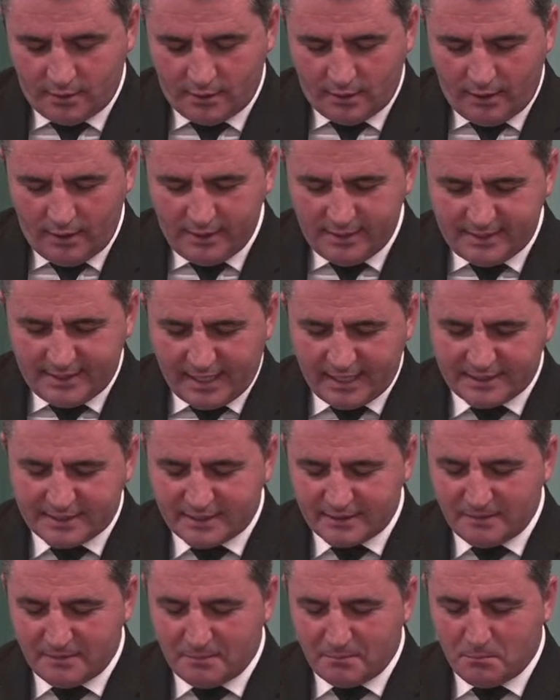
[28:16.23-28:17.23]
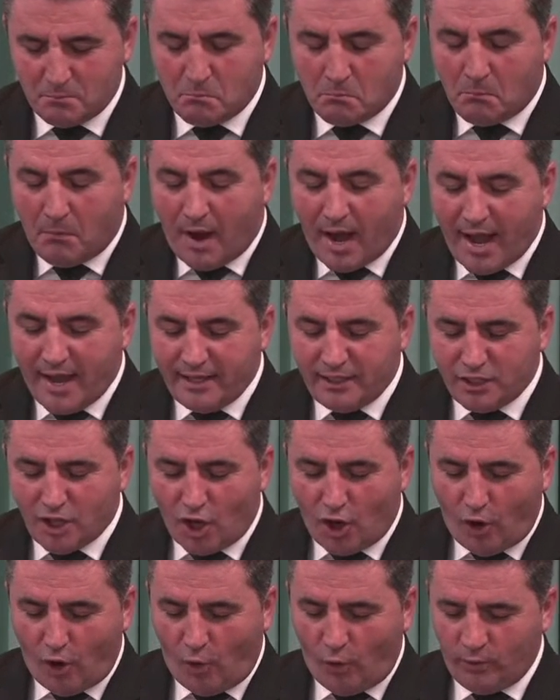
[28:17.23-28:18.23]
It says, mine
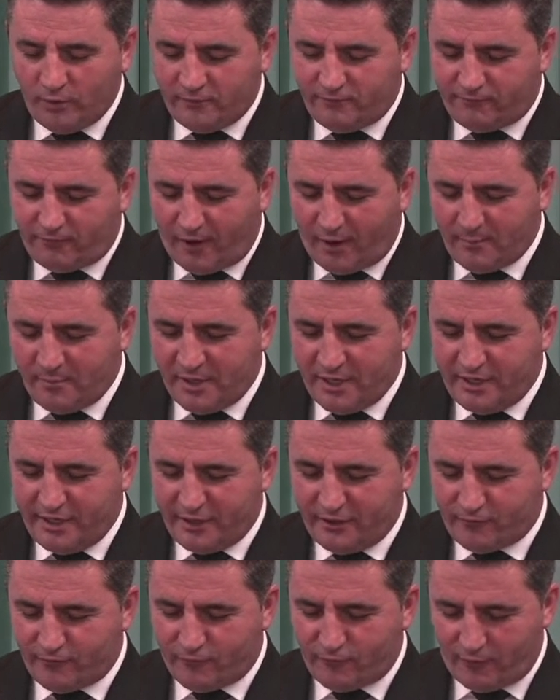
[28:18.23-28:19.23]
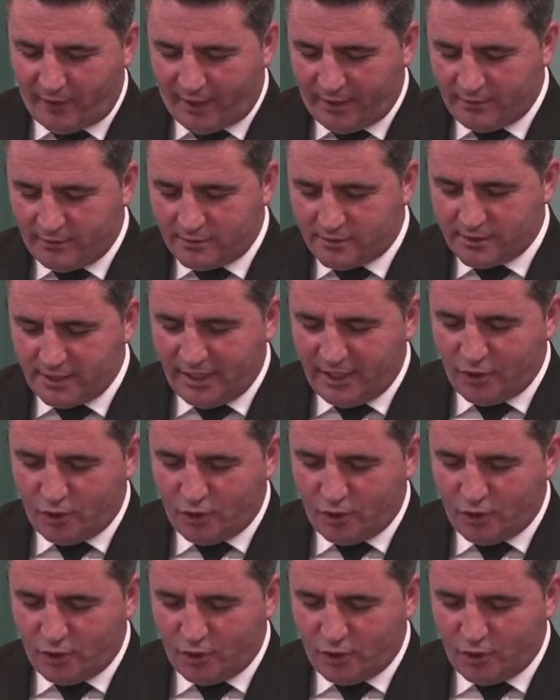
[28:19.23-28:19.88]
own familiar friends in